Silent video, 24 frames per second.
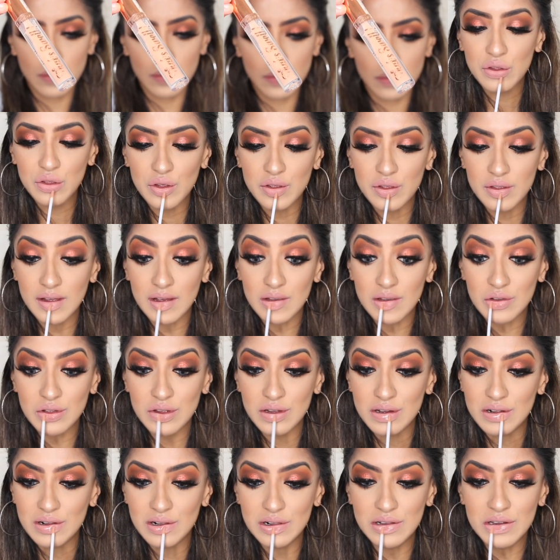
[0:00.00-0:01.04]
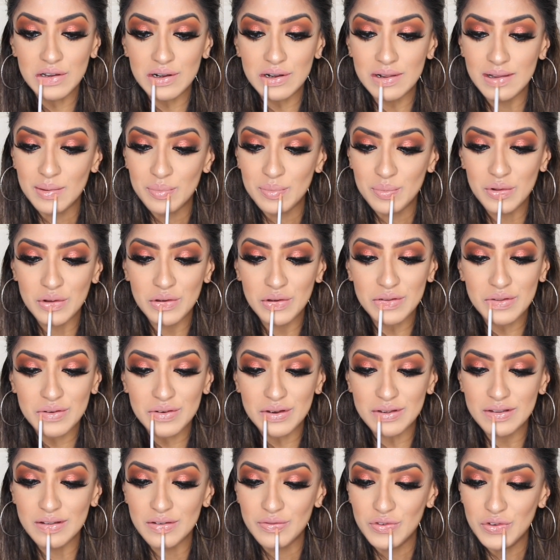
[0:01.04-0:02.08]
So it's actually a clear lip gloss
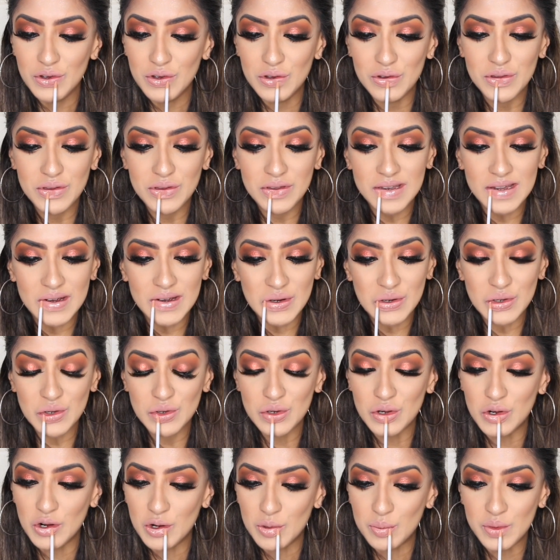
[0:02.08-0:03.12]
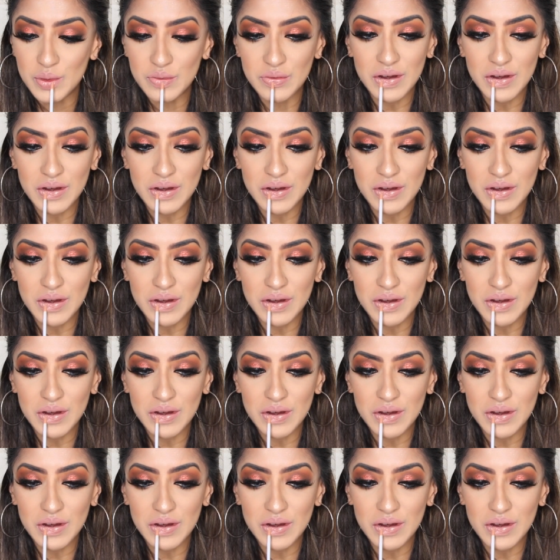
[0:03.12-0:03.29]
because I've used it on top of